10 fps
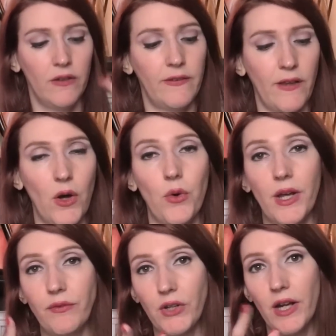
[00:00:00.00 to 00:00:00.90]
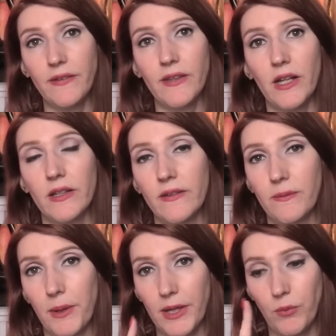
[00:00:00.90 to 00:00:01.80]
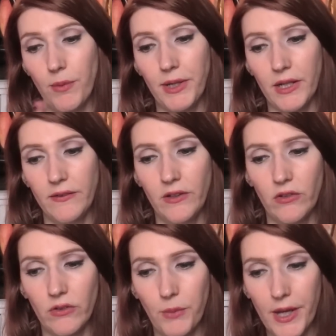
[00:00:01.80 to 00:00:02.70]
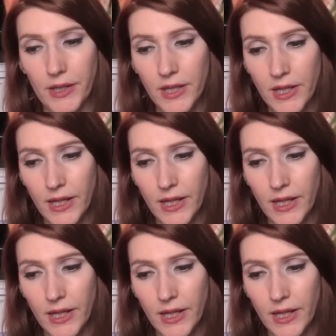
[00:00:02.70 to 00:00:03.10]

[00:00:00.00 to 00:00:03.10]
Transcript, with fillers: So, and if you guys like it this way, you want me to continue this way,